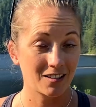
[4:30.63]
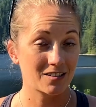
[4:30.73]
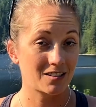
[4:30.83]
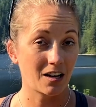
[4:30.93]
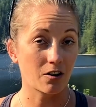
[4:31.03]

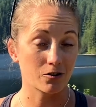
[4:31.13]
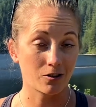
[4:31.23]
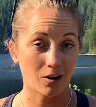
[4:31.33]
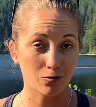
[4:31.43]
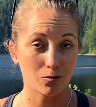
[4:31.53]
sea otters'
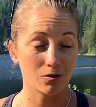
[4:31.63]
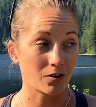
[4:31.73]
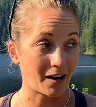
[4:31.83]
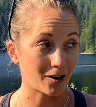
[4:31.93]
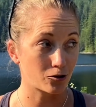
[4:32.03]
nostrils
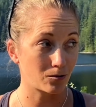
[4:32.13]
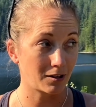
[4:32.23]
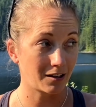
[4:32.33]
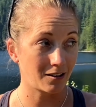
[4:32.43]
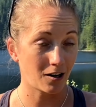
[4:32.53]
are
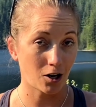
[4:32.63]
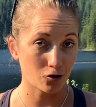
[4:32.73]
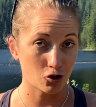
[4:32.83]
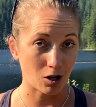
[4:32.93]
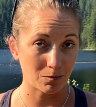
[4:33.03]
actually
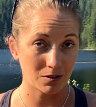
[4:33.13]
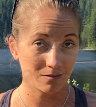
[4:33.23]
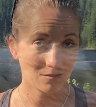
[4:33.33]
heart-shaped.